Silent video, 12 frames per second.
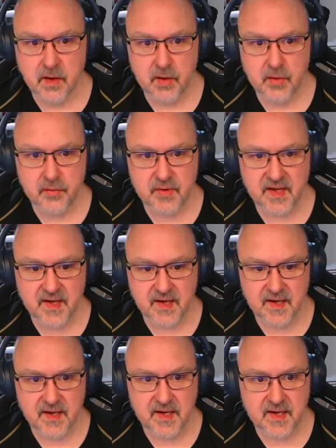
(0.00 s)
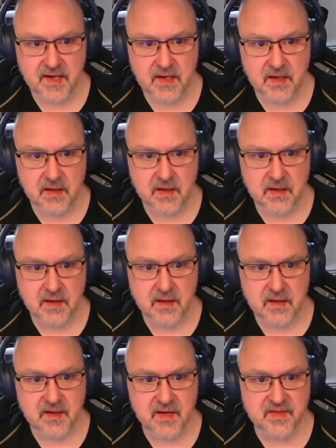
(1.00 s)
Okay.
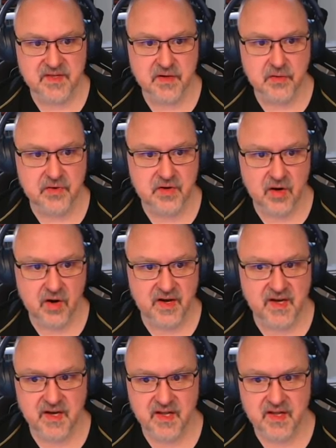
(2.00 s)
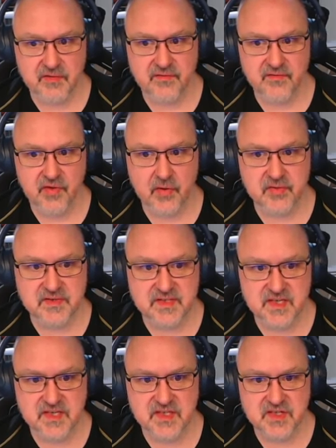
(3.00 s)
Now there's no 9 in either of those.
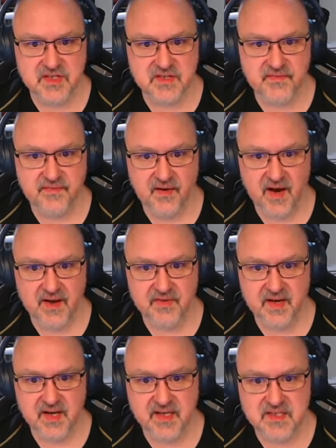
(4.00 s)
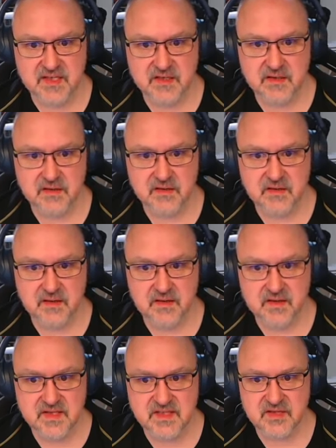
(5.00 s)
These are just 5 and 8.
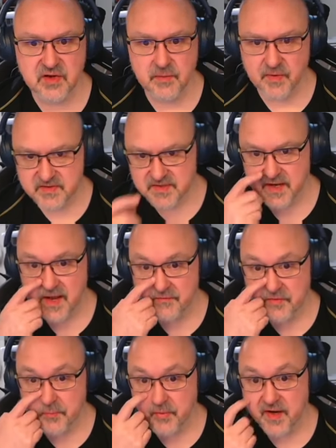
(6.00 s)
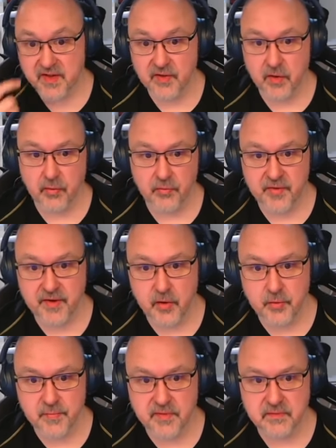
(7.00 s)
This thermo is going to have to break the whole thing
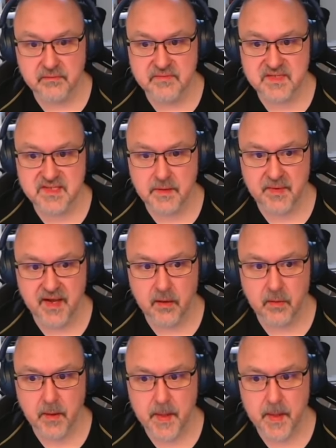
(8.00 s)
open somehow.